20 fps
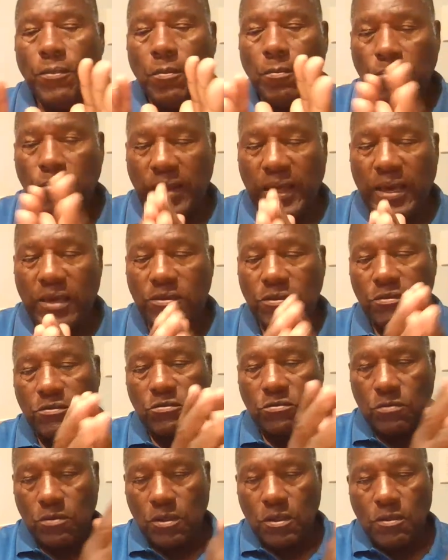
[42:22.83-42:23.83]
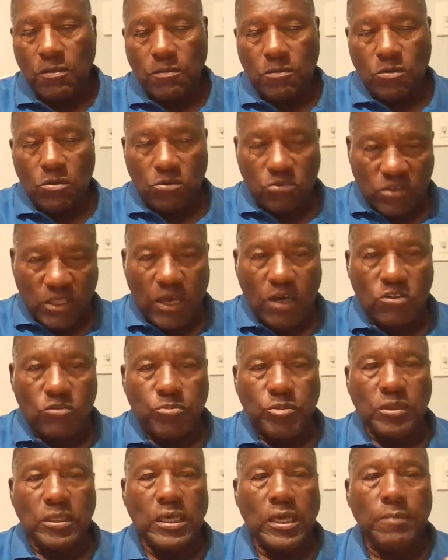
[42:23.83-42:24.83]
Blacks in the South
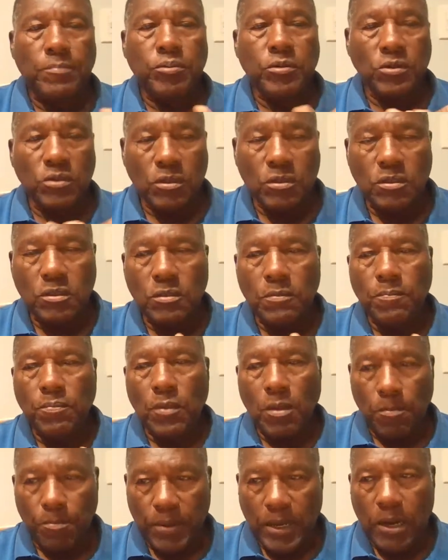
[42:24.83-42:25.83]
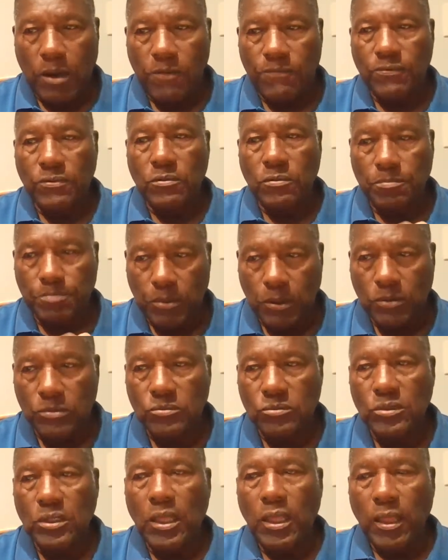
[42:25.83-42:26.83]
became politically powerful,
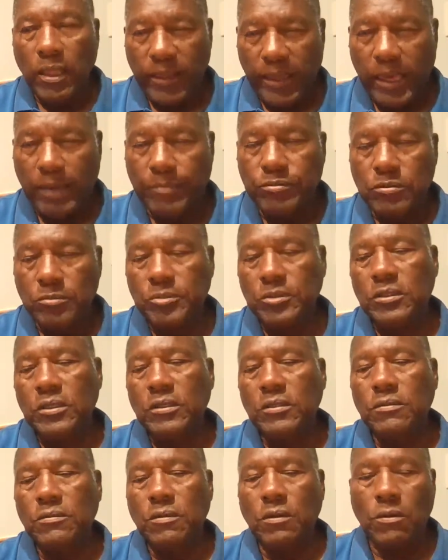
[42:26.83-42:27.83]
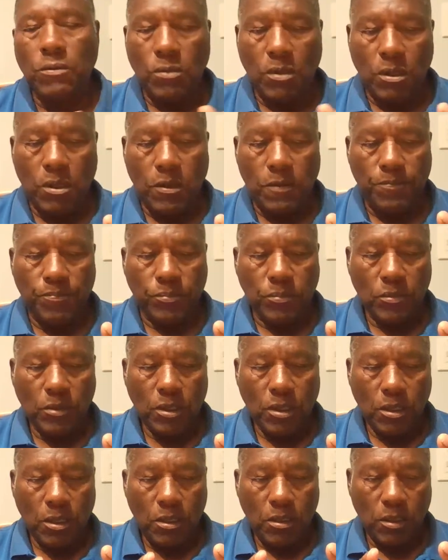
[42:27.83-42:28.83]
potent, able to begin
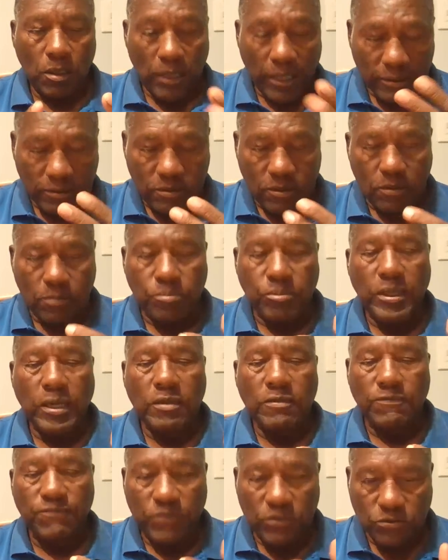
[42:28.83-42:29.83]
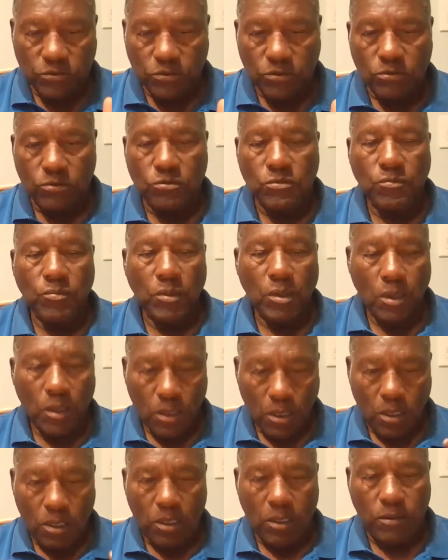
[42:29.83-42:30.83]
electing Black officials
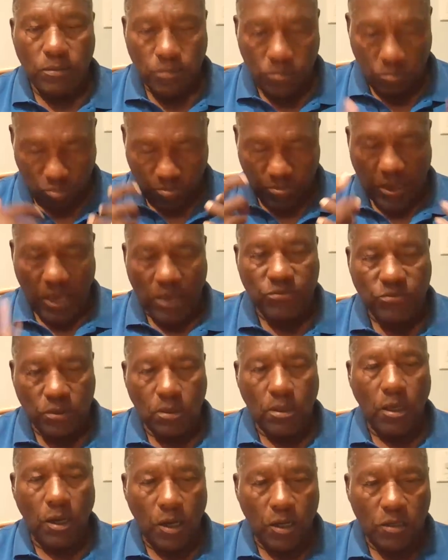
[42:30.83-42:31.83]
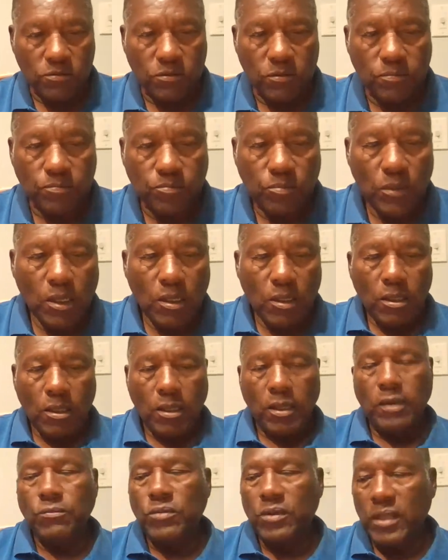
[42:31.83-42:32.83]
and passing laws and
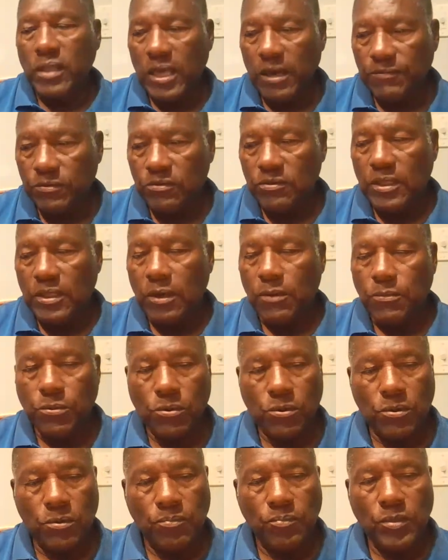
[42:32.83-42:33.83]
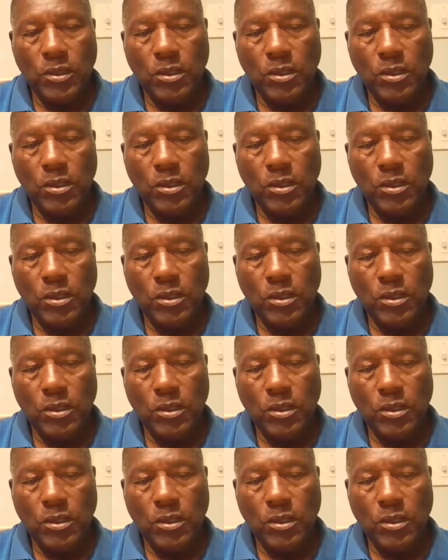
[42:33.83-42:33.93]
what have you that were